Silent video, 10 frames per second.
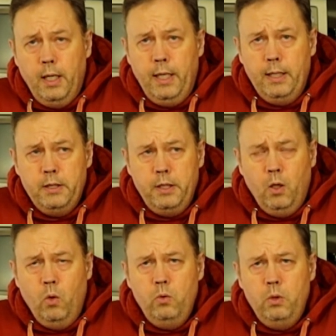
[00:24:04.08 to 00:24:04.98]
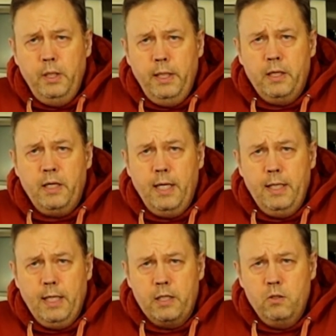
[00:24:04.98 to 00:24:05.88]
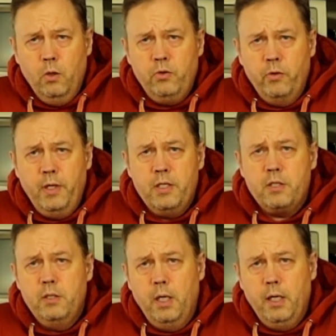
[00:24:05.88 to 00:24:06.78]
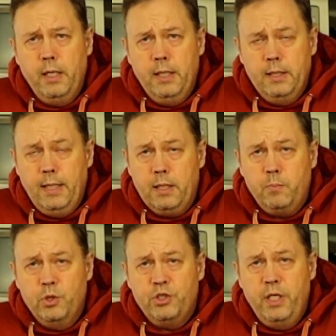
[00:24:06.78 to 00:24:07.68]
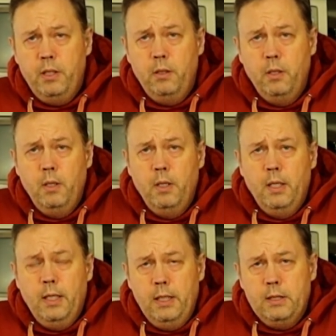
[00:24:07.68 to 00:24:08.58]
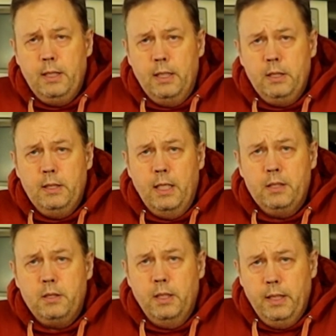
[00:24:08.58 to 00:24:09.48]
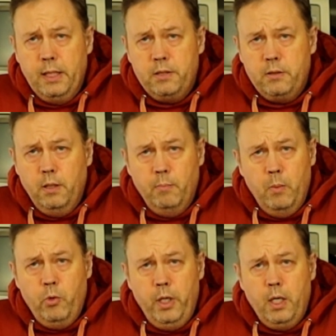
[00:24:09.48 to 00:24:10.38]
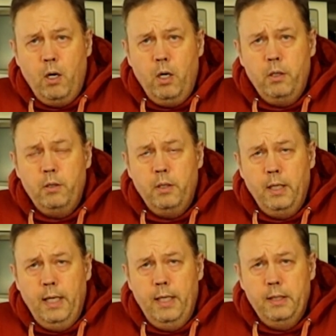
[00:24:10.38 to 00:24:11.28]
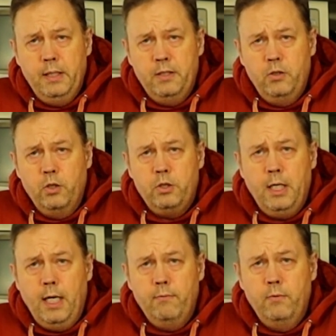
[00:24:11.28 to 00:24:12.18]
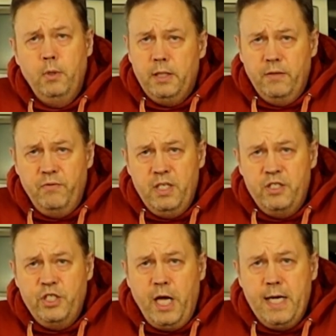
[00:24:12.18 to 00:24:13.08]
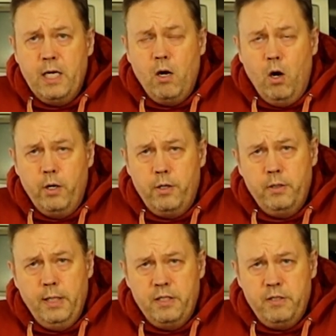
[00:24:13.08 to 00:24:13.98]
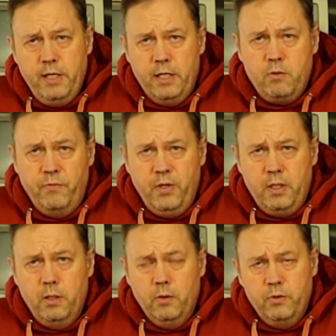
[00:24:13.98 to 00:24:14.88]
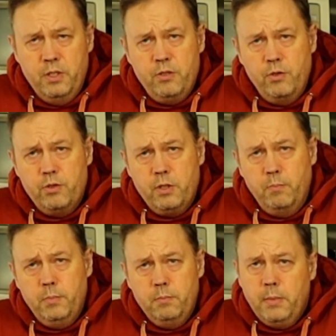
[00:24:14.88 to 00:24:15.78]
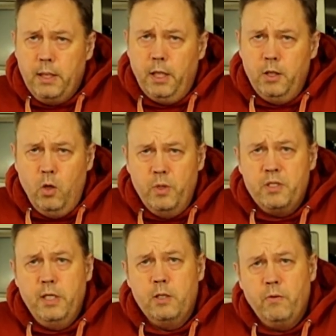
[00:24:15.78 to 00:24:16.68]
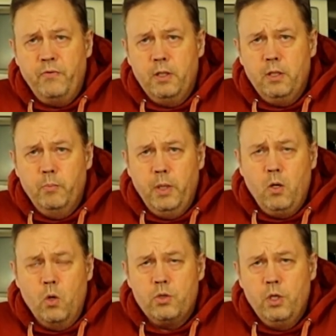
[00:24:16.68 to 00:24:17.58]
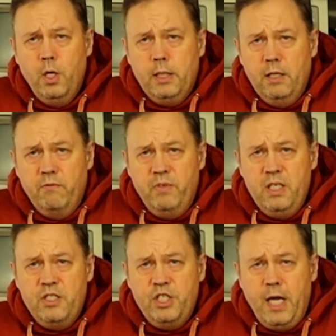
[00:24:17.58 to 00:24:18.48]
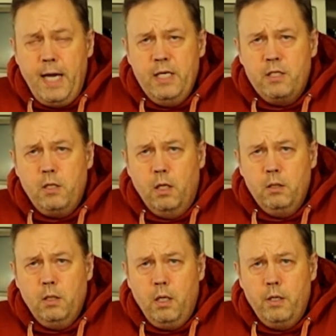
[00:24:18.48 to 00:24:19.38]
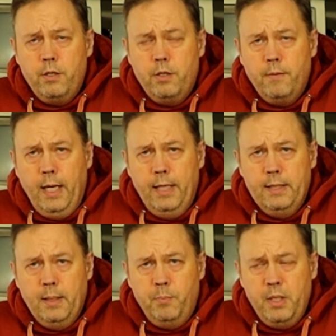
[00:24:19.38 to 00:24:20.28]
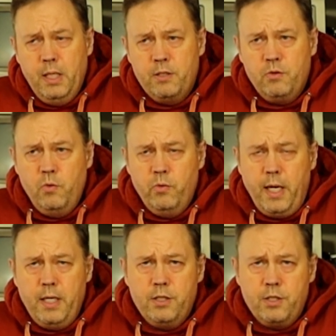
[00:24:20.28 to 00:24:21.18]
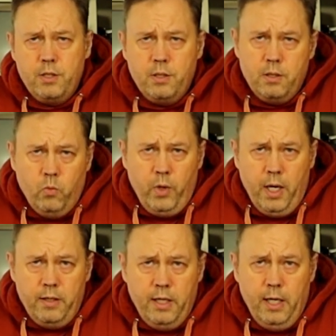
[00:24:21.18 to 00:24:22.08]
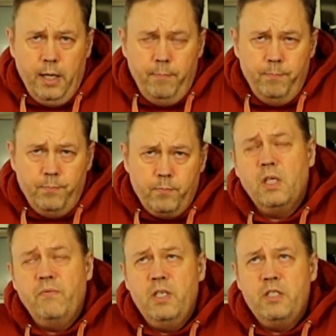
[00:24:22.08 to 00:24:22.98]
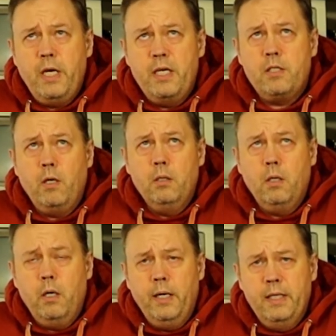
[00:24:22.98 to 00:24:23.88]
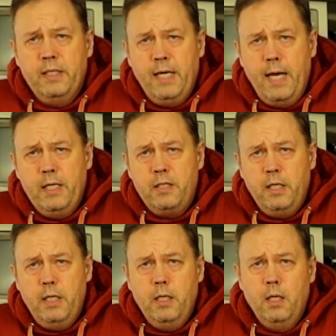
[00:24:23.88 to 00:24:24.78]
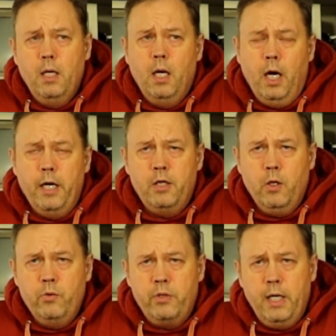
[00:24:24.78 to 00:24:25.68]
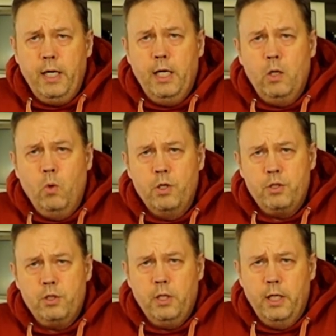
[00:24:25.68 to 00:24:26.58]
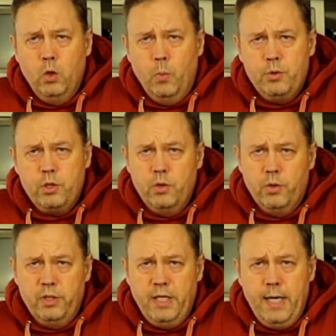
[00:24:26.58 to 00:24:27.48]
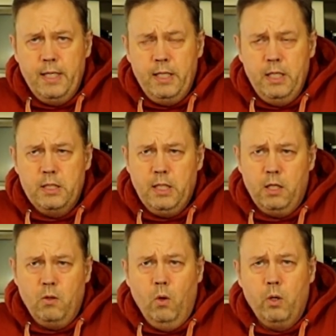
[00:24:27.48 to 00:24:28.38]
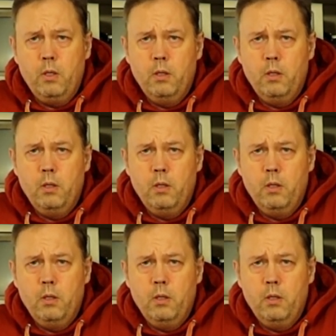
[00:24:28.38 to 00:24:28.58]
and the only thing that's not original in that machine is that it has an extra memory card, and it does have the VGA card that's retrofitted on this system. And I know it's retrofitted because the VGA standard and the PS2 range, where the VGA standard and the AT, I don't think it was an option on the ATs at all.